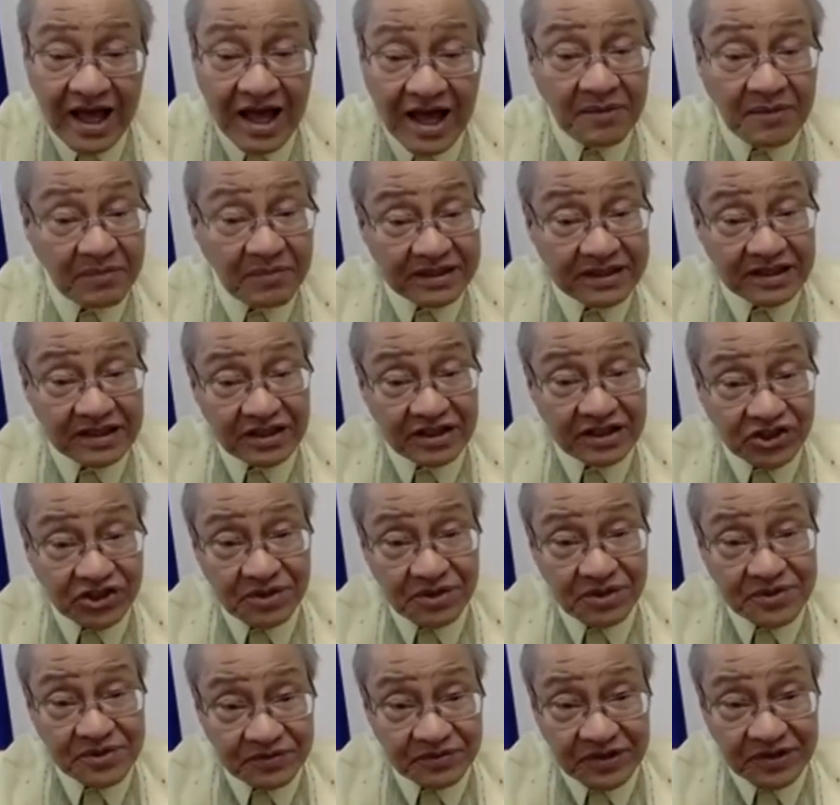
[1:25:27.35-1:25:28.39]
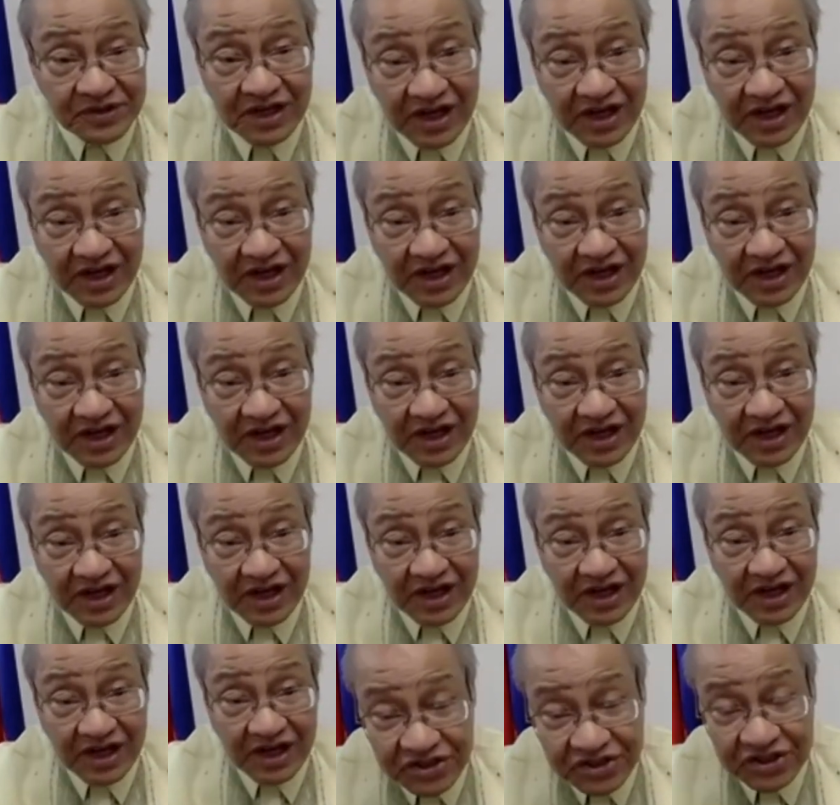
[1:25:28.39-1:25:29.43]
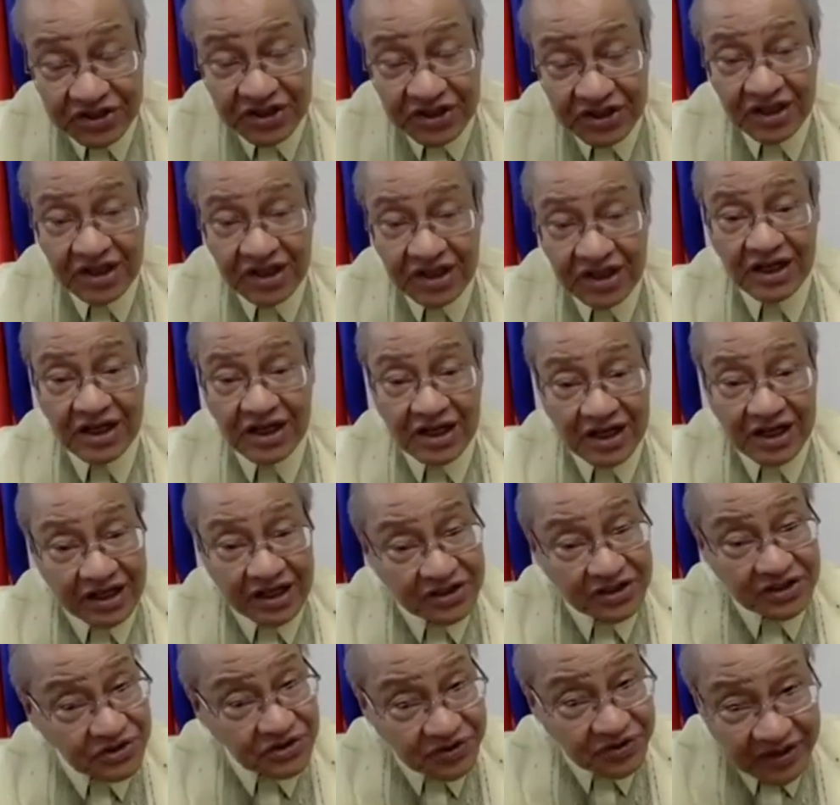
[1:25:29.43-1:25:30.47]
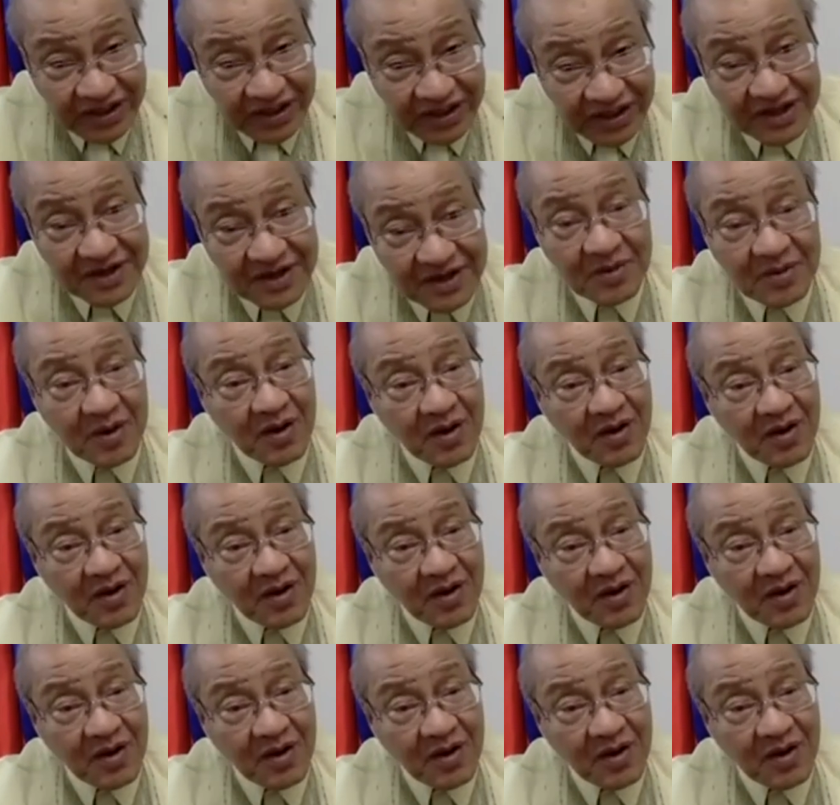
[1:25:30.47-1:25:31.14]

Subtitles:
But in terms of the current challenge, it's really